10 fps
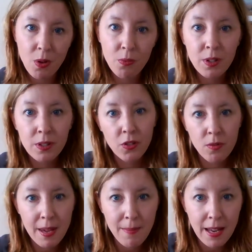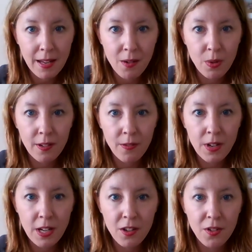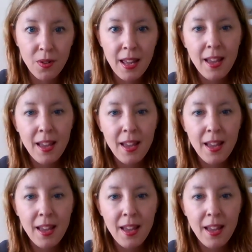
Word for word: What works for me may not work for you,